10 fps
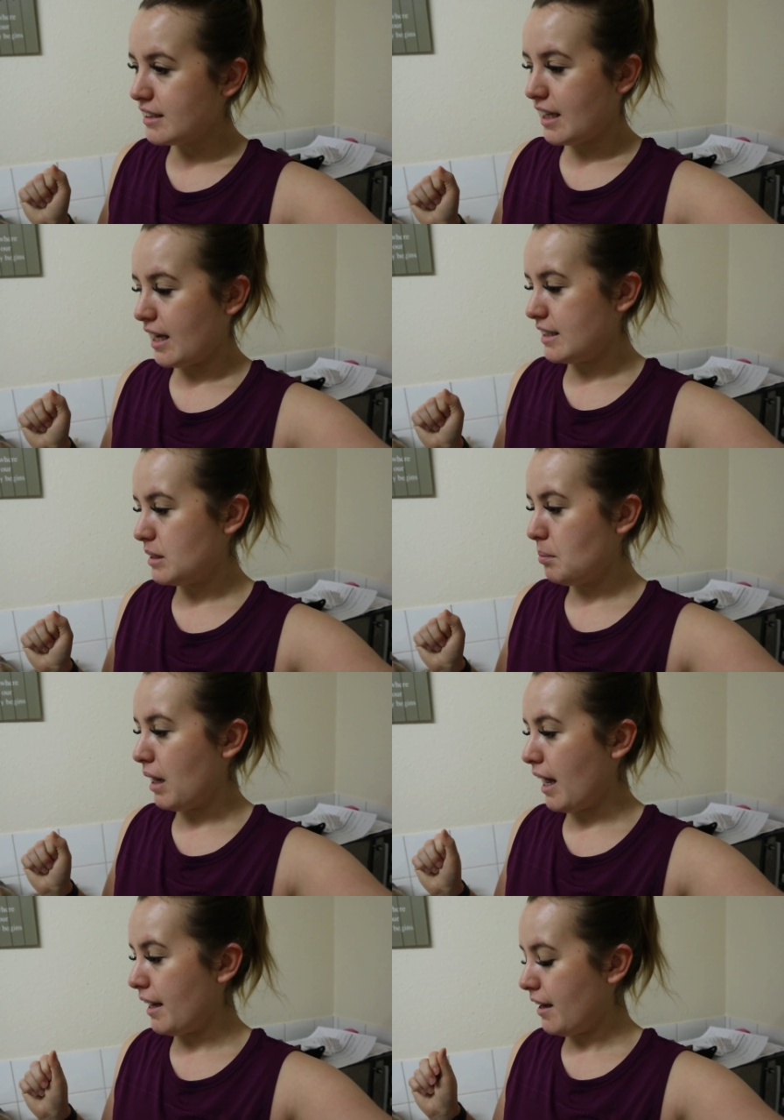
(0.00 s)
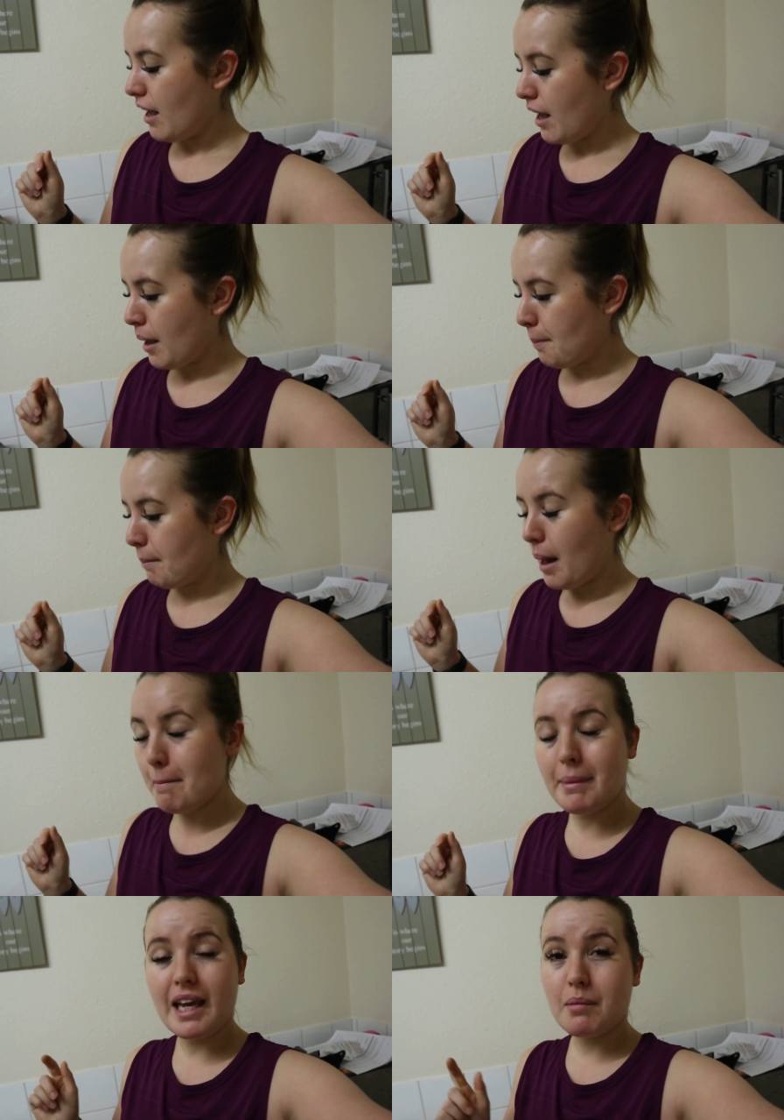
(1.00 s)
so that is the plan.
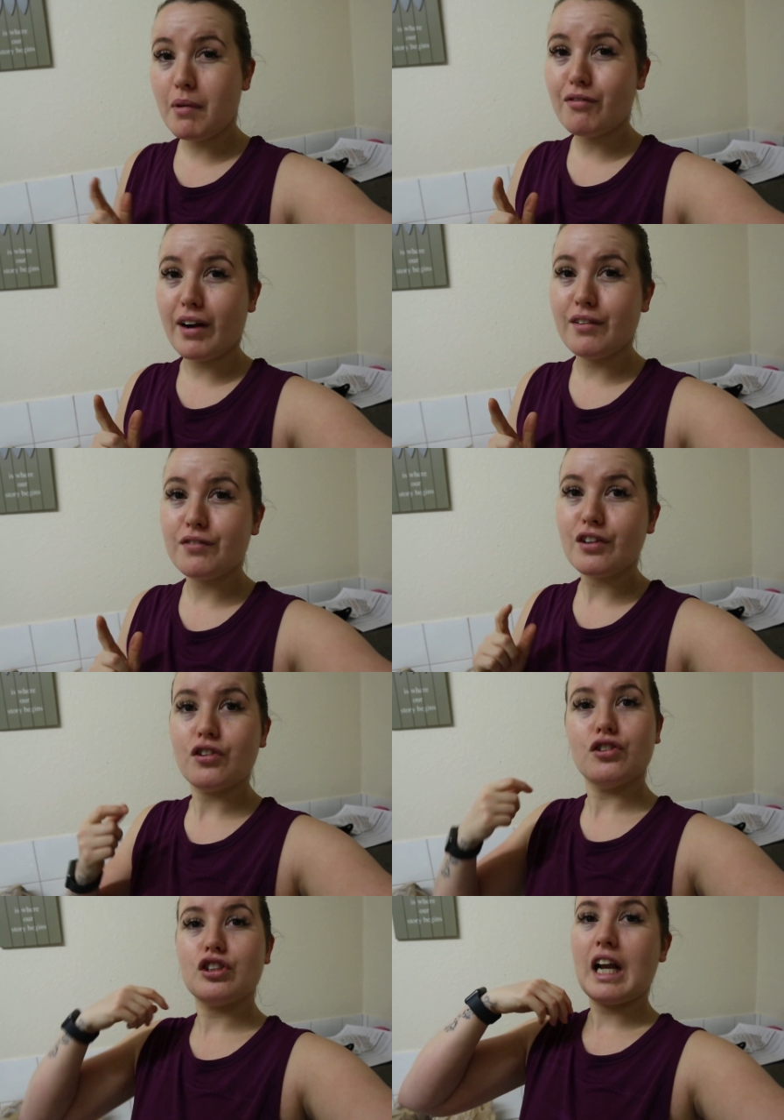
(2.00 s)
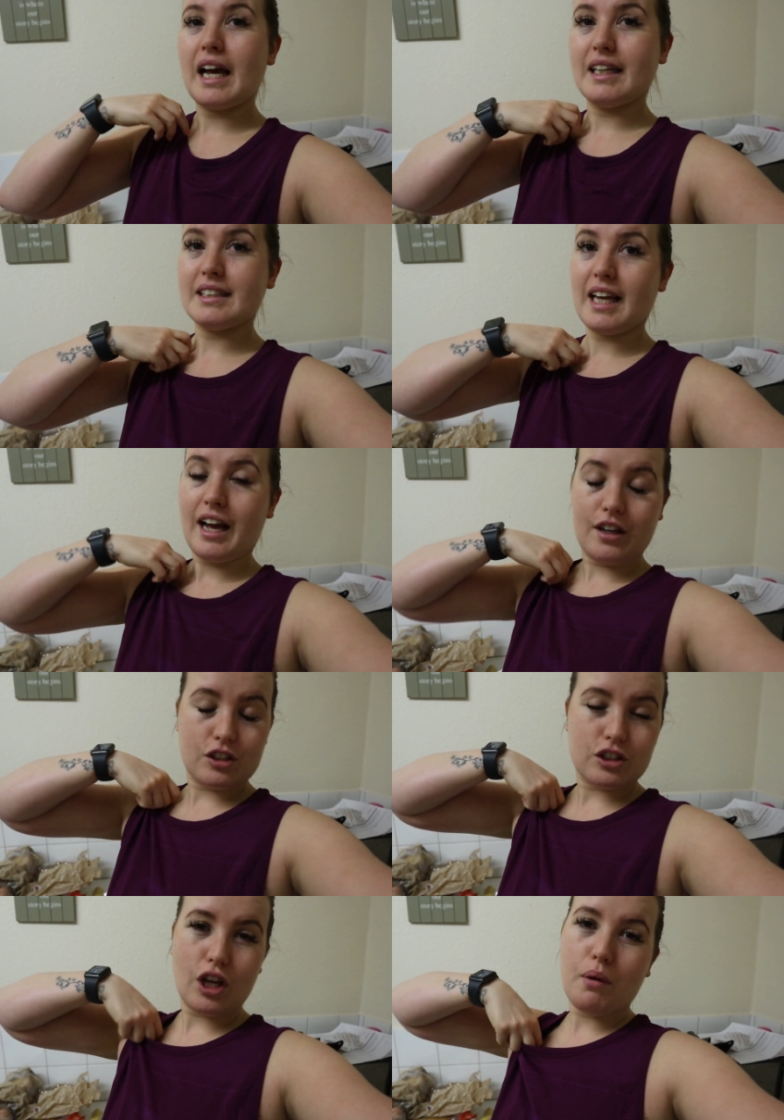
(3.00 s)
I'm meeting my friend for lunch
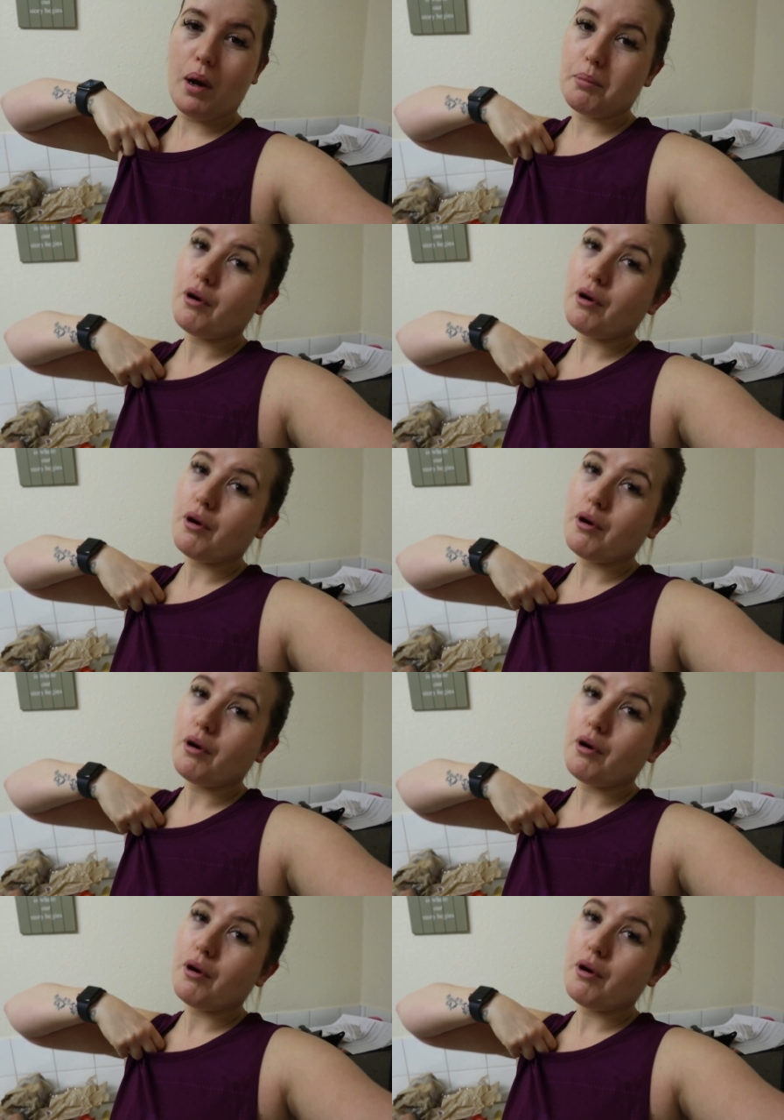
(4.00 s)
later, so I'll